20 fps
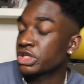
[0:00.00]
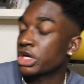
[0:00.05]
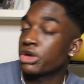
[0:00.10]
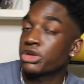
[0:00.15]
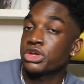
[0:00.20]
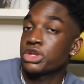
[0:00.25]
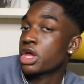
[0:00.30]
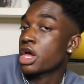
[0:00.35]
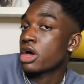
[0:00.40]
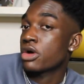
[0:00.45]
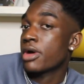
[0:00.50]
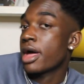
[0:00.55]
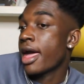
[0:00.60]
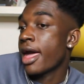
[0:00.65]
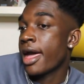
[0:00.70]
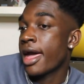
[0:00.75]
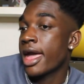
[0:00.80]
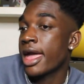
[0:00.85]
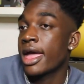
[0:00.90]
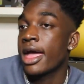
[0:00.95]
So, you know,
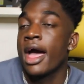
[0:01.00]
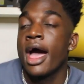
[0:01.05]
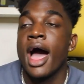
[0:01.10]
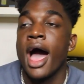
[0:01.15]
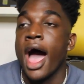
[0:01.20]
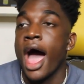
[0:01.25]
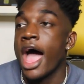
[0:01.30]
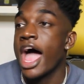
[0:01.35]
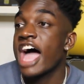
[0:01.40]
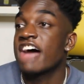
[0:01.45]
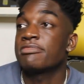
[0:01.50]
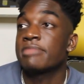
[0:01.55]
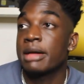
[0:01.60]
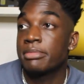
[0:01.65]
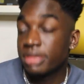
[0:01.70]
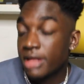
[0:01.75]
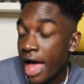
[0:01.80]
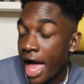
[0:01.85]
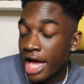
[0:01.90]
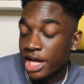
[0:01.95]
hey, I have my
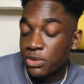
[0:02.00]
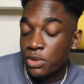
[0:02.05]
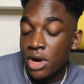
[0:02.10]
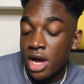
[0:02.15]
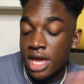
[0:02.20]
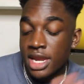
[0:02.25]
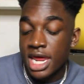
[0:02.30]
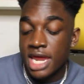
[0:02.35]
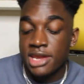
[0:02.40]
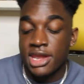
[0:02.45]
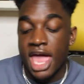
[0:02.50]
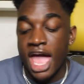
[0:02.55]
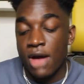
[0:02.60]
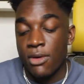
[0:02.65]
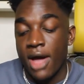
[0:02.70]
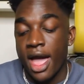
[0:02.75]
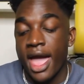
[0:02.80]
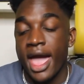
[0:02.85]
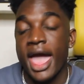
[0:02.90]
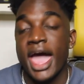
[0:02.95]
black one, and
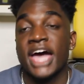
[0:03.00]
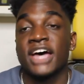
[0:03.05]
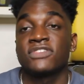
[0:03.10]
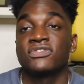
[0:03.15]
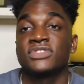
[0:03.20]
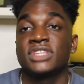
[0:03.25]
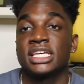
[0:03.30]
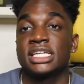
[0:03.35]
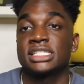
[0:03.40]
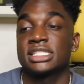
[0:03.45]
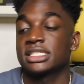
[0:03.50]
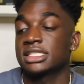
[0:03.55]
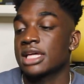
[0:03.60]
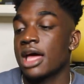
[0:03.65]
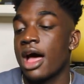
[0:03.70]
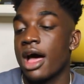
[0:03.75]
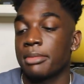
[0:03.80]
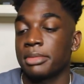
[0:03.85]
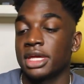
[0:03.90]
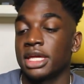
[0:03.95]
now I have this
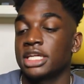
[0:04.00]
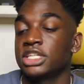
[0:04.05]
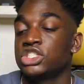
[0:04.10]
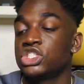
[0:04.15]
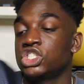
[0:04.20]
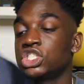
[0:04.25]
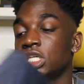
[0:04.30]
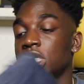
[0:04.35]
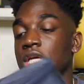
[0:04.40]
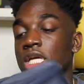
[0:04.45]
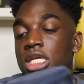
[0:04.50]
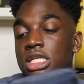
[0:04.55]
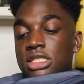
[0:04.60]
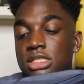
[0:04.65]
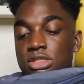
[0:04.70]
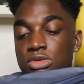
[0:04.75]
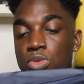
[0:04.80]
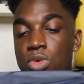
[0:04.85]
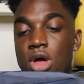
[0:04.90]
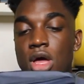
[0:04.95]
Tommy
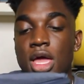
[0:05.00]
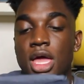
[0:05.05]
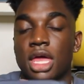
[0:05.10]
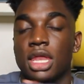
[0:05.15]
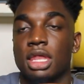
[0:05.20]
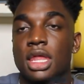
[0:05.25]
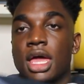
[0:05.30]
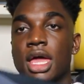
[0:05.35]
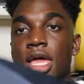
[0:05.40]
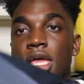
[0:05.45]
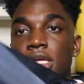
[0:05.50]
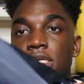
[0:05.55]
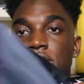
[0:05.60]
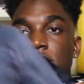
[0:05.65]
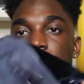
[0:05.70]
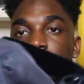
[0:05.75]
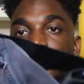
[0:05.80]
jeans one. Like,